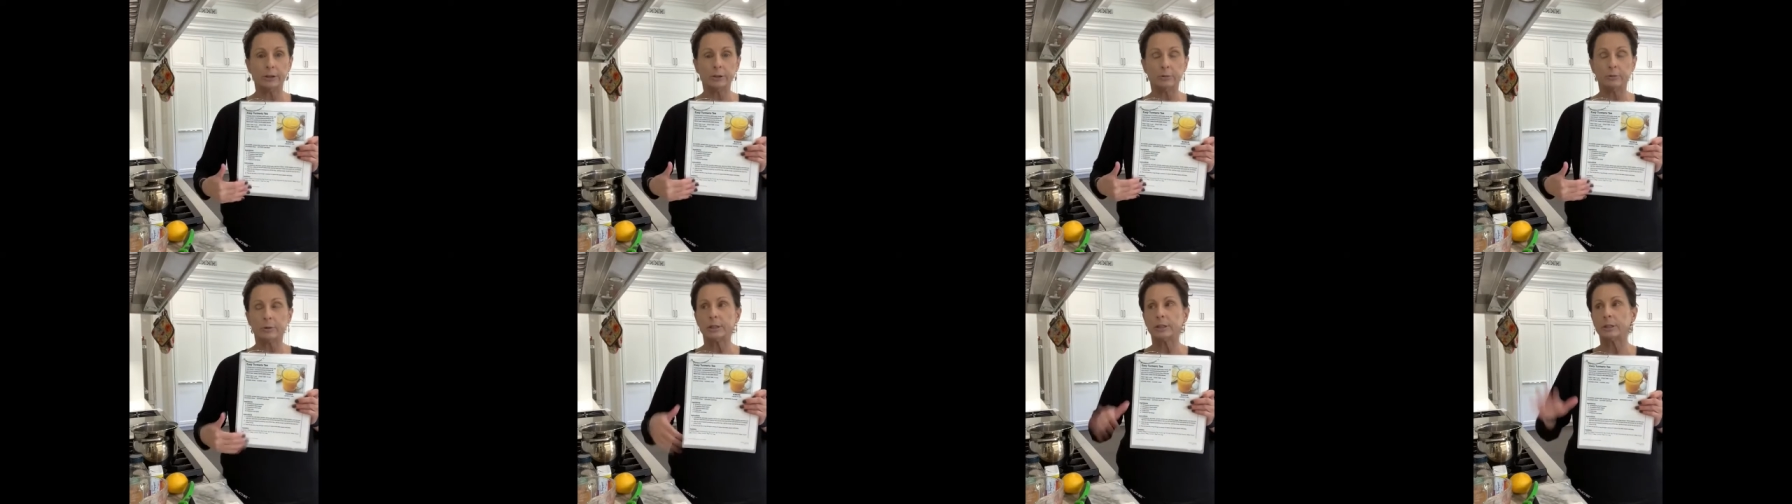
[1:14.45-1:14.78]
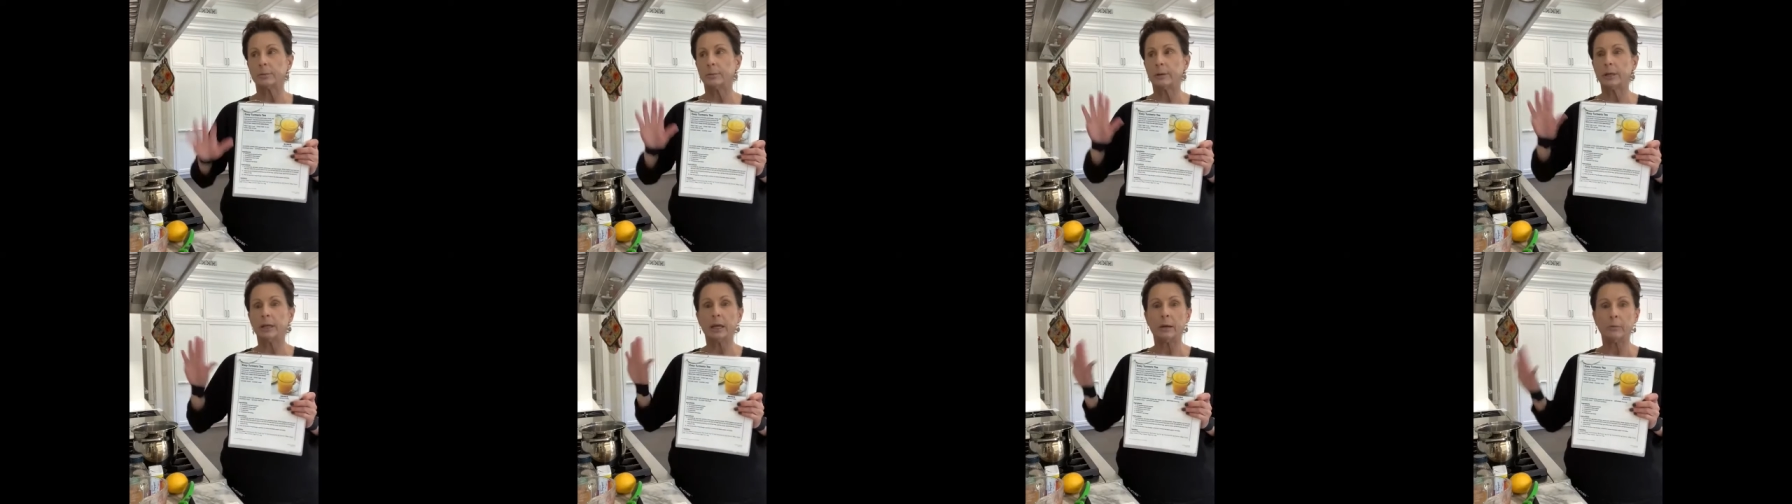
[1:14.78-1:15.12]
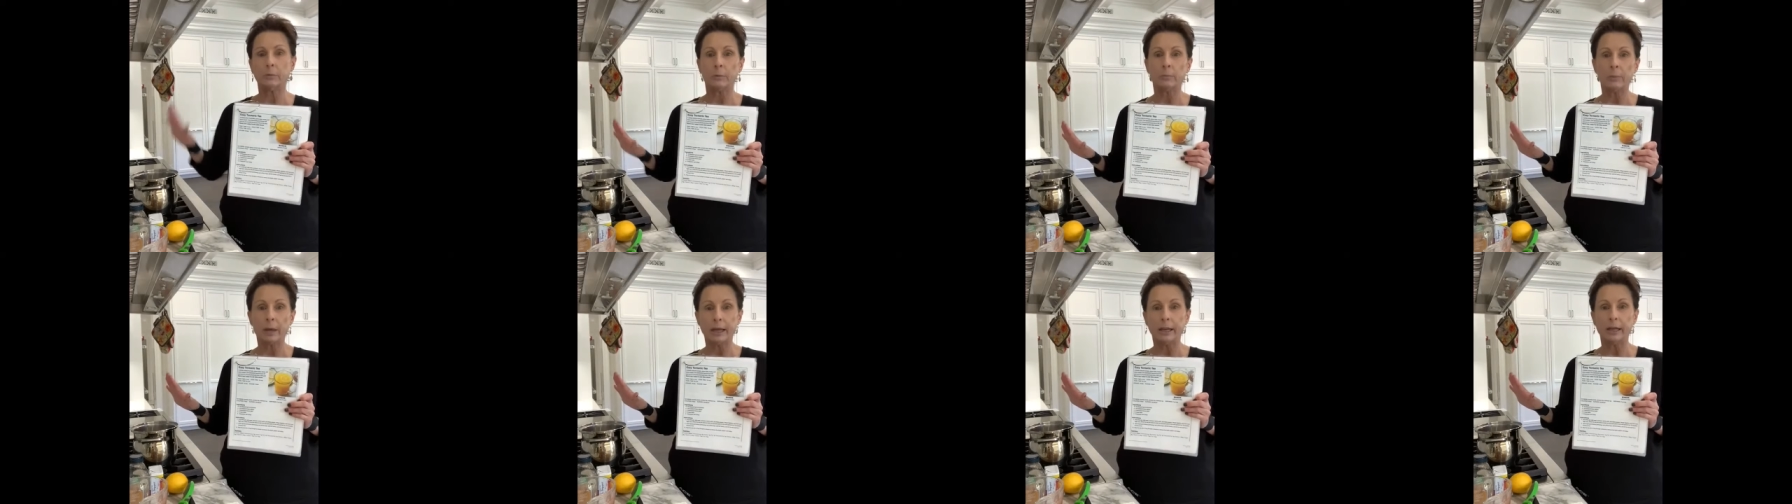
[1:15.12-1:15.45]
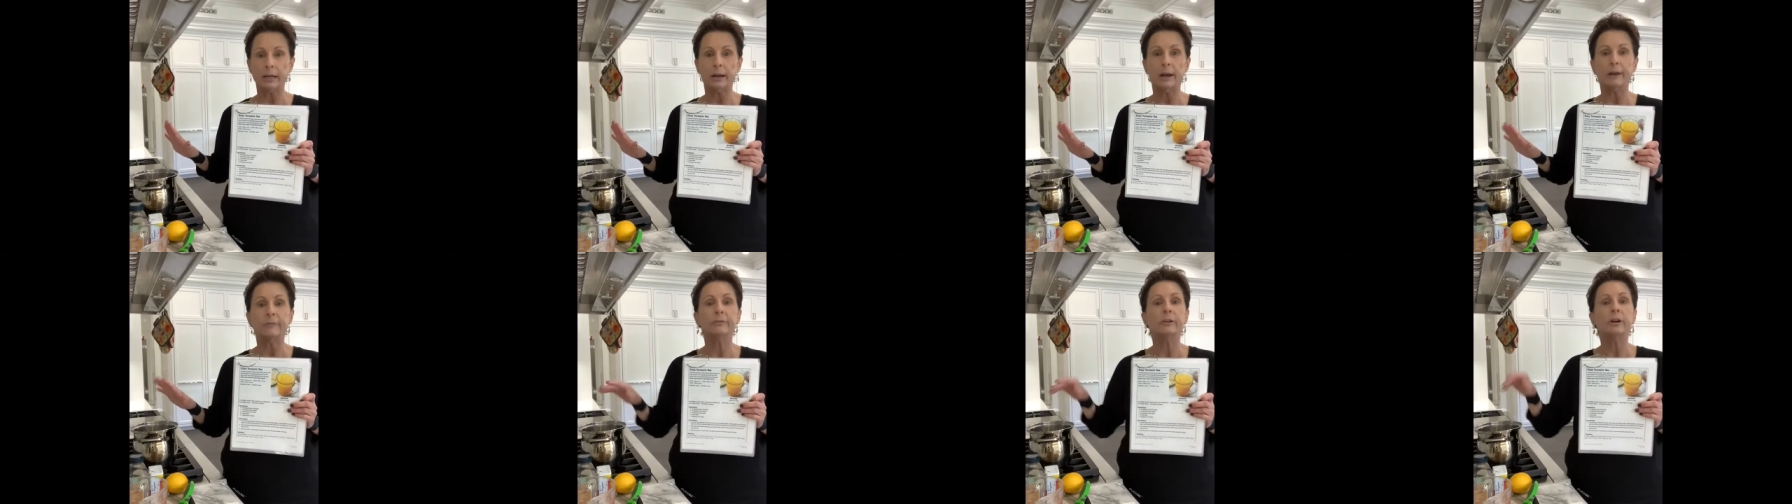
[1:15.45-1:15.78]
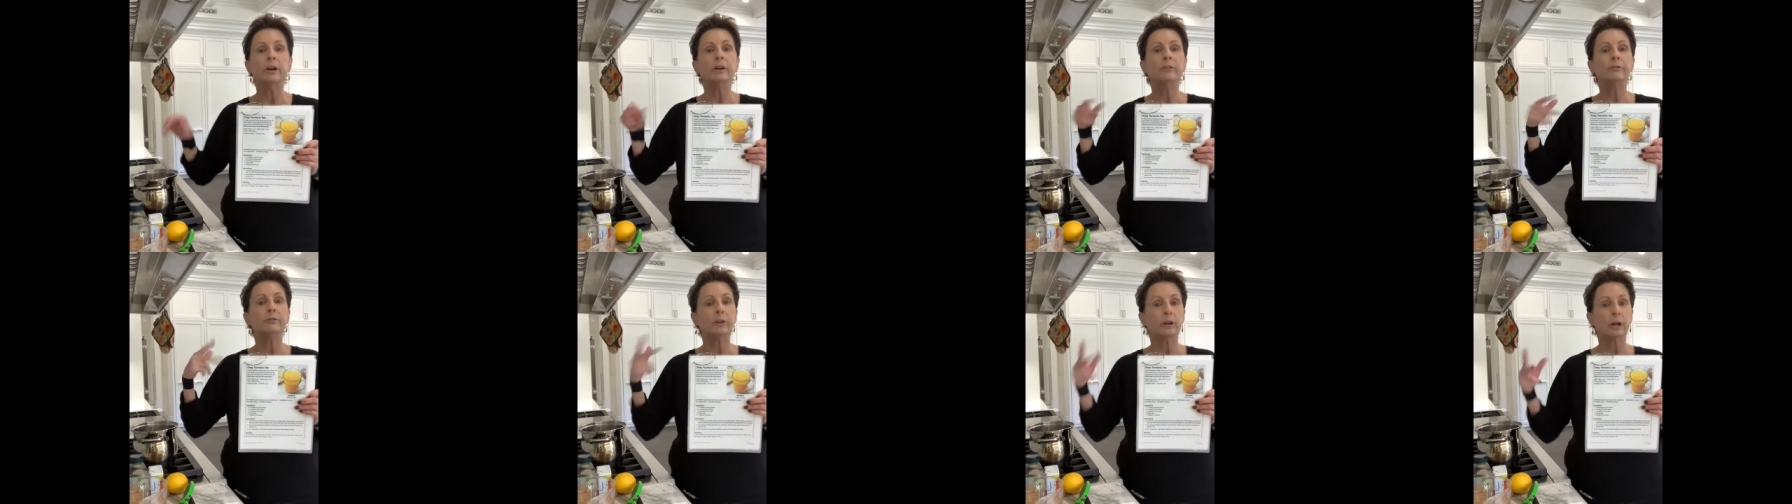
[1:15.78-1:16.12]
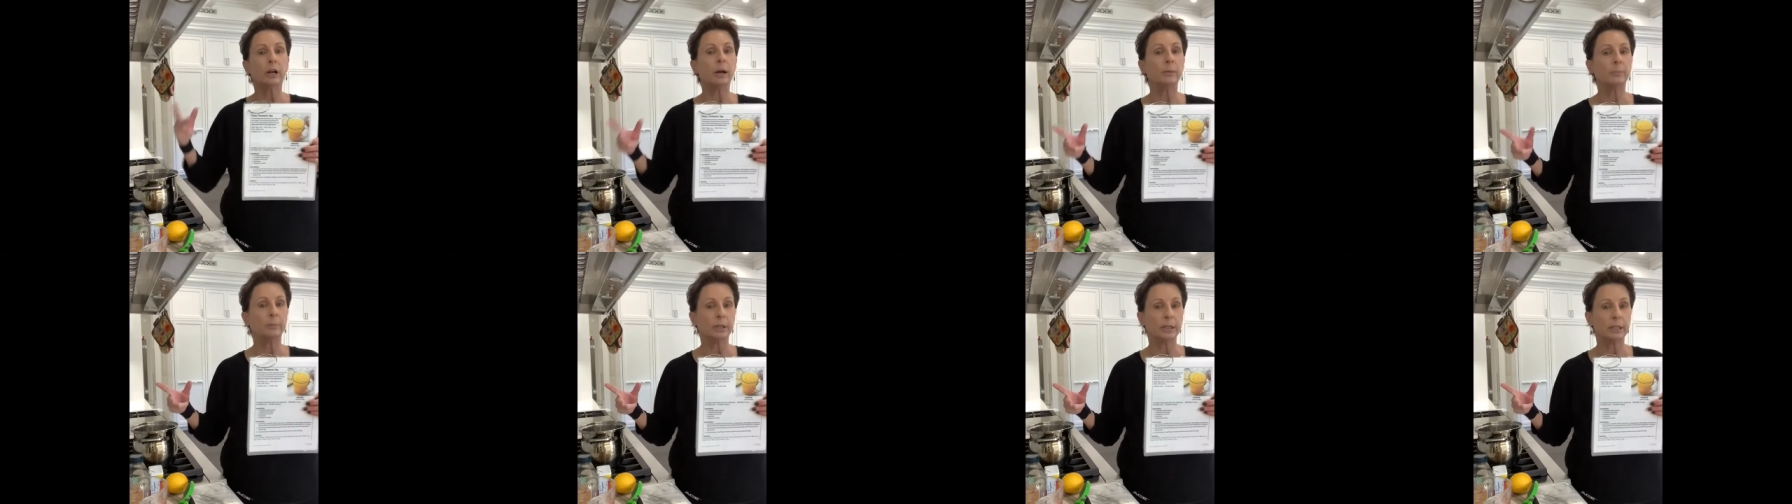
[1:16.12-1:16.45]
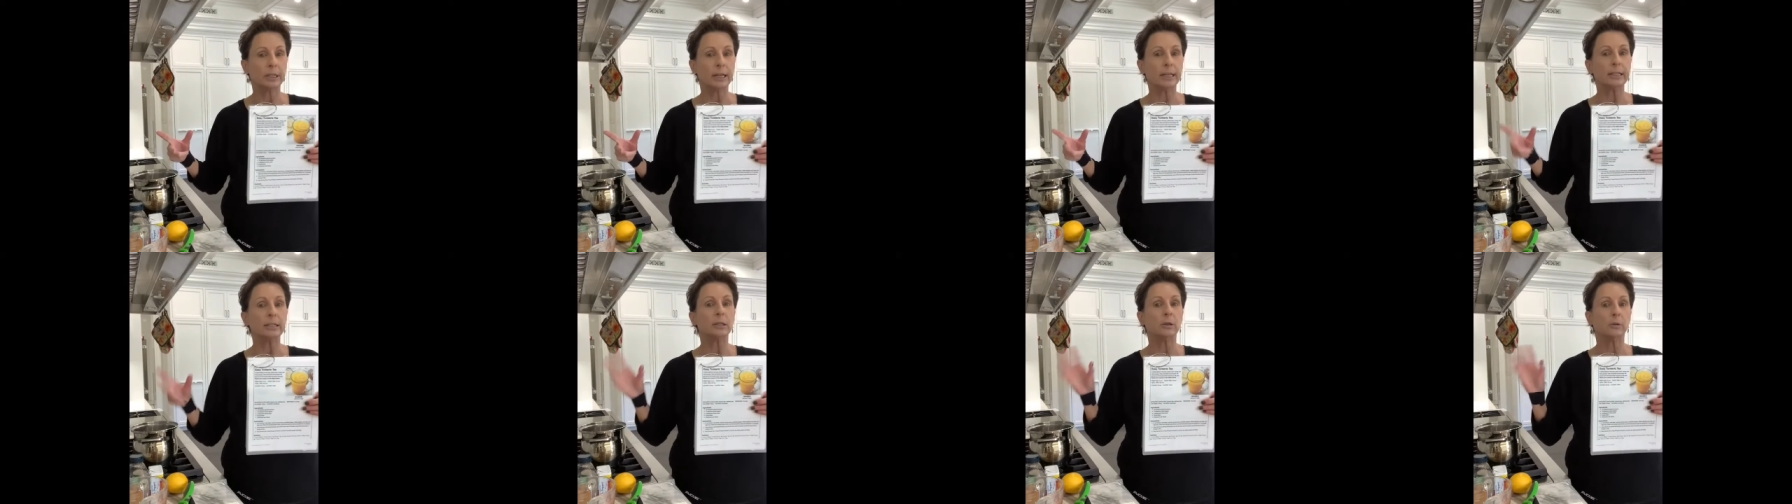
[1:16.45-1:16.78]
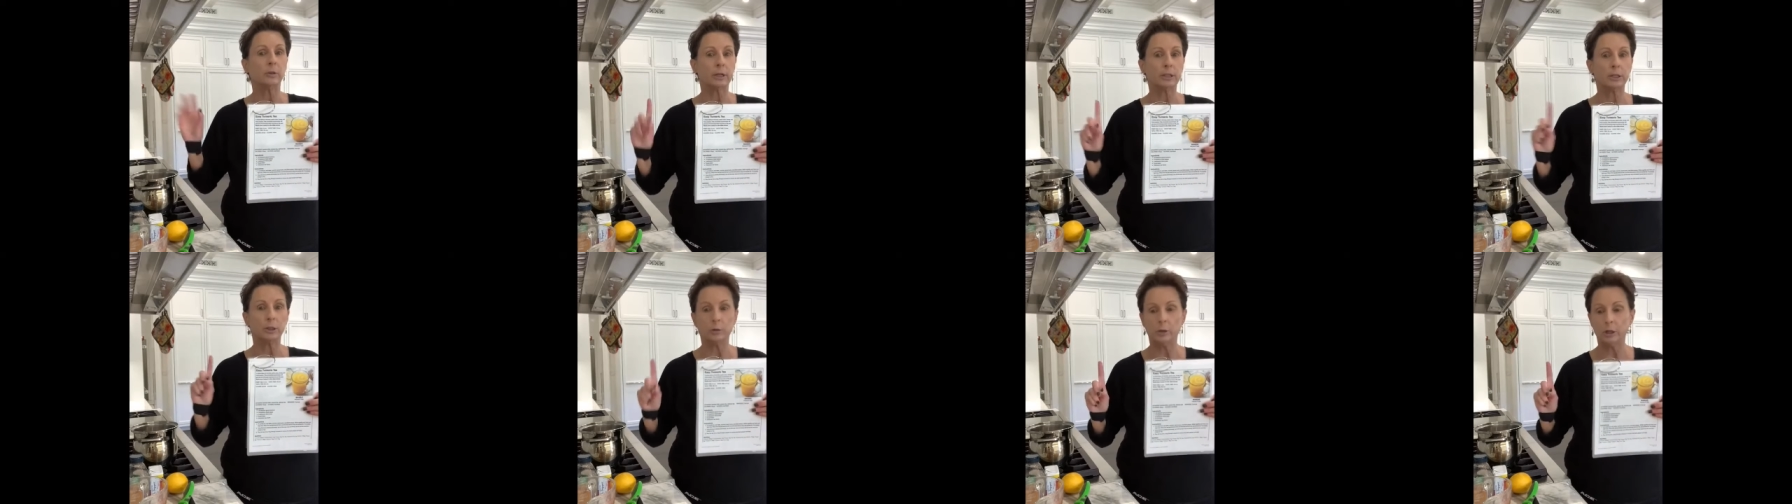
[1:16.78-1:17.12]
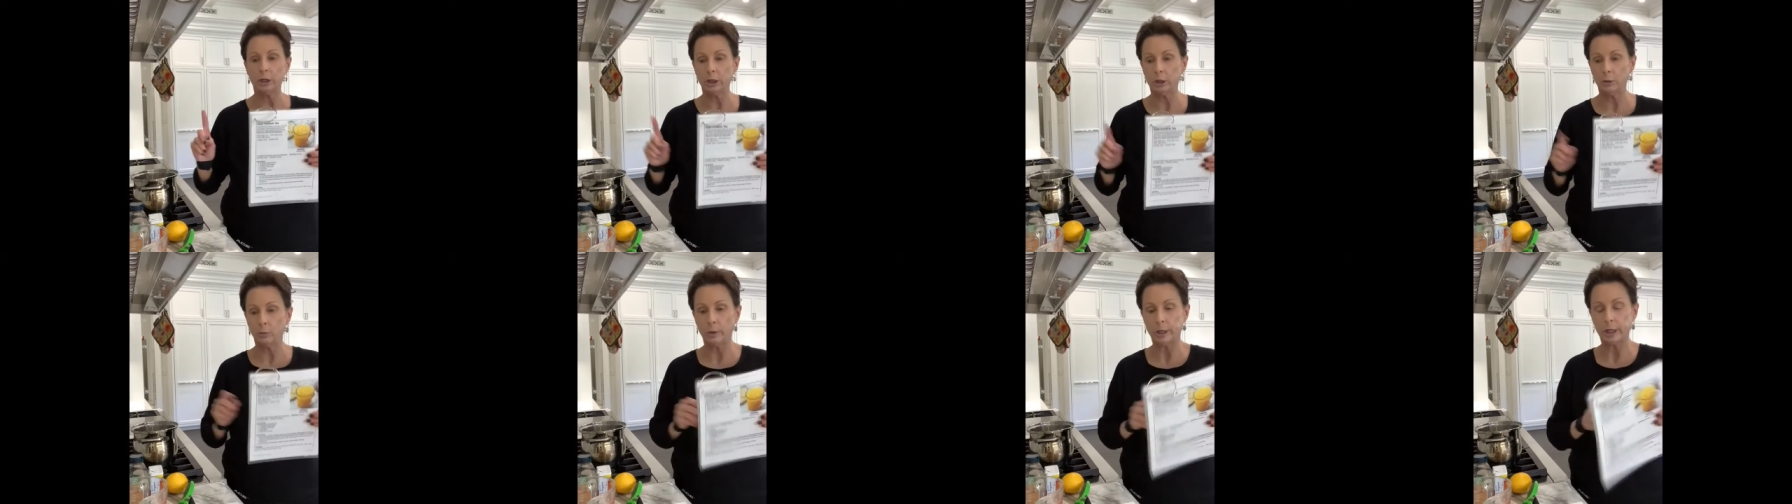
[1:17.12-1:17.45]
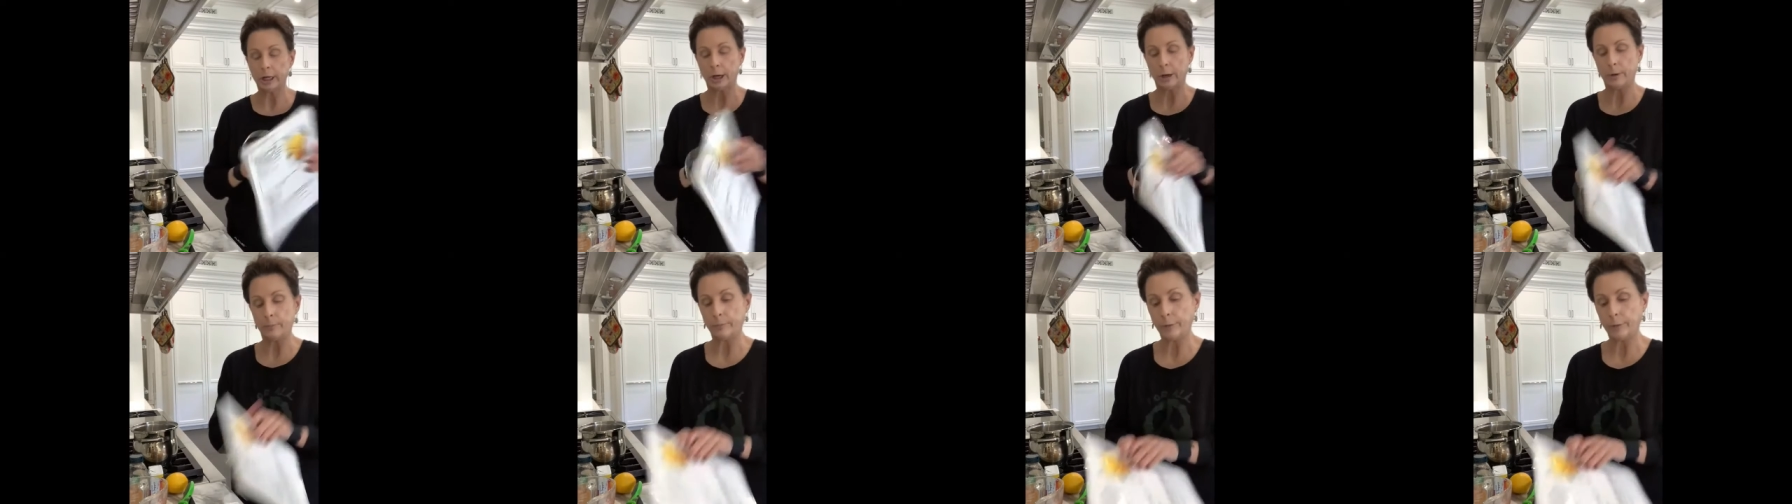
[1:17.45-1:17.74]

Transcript: recipe, and we make enough for a couple of days. Okay, so here we go.